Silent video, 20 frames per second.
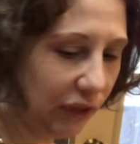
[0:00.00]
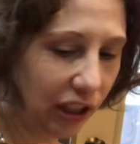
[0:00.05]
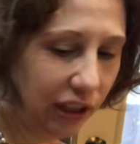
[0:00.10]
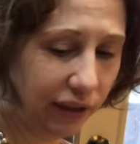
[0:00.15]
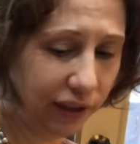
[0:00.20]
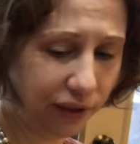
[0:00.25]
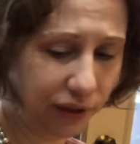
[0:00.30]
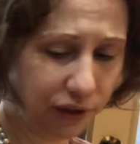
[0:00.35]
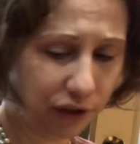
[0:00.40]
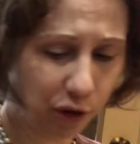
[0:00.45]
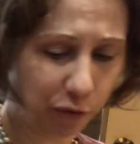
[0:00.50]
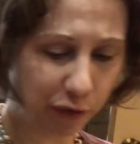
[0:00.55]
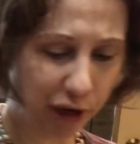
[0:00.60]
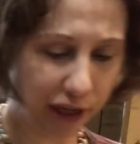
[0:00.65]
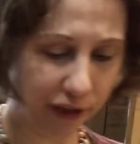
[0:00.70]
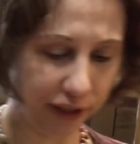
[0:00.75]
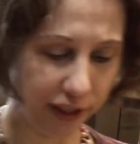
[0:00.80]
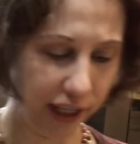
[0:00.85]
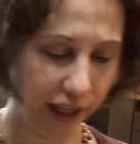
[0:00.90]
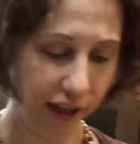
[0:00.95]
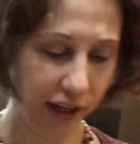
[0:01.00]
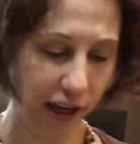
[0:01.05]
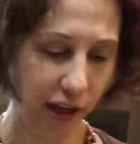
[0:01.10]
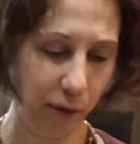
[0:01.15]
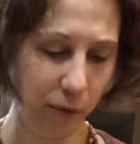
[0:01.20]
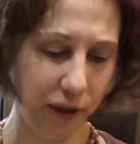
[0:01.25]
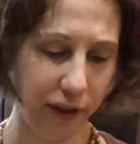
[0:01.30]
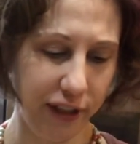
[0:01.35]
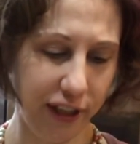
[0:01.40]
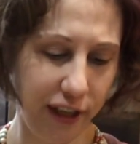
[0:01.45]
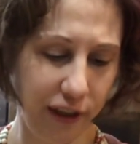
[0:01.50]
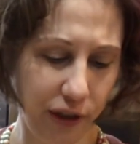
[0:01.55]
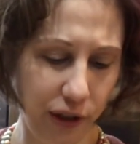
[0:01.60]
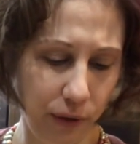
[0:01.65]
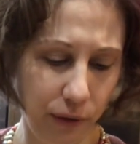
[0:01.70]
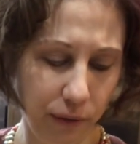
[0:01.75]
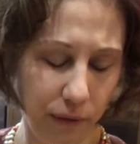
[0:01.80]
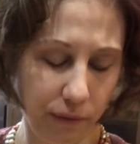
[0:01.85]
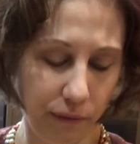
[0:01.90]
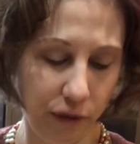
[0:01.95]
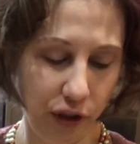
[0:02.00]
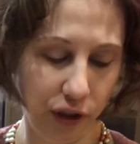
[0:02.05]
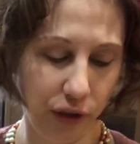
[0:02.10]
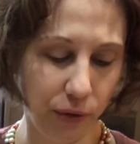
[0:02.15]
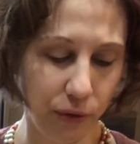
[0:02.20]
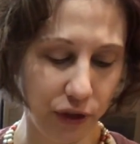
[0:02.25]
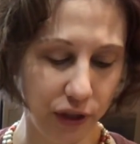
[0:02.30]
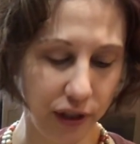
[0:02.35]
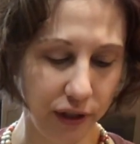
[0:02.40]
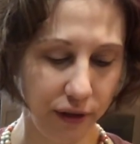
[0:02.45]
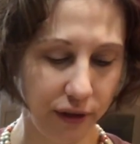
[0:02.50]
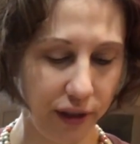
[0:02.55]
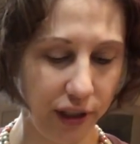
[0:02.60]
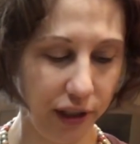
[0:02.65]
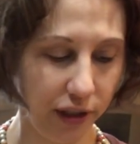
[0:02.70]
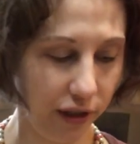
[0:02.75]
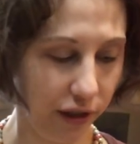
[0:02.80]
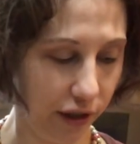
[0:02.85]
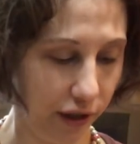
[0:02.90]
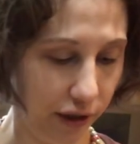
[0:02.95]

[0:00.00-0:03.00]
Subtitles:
This is our box cake. I will tell you, using the